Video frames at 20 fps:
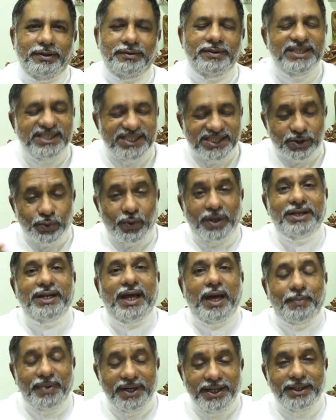This is what
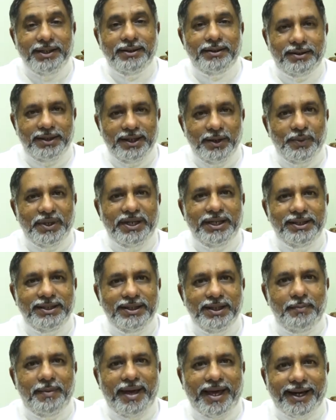happening even in
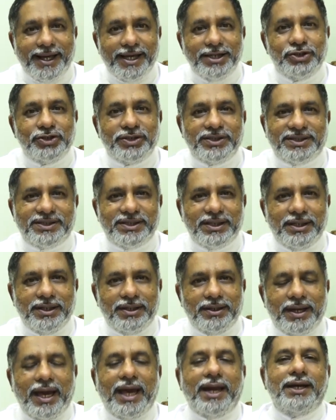the marriages
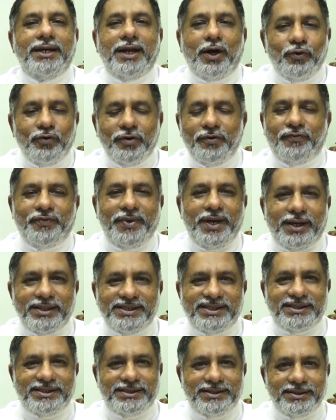and love
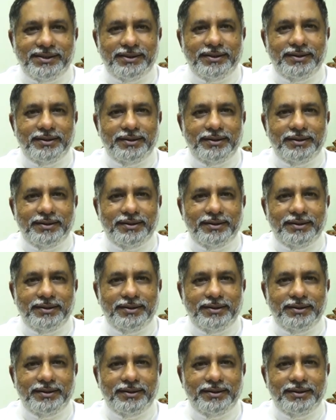affairs.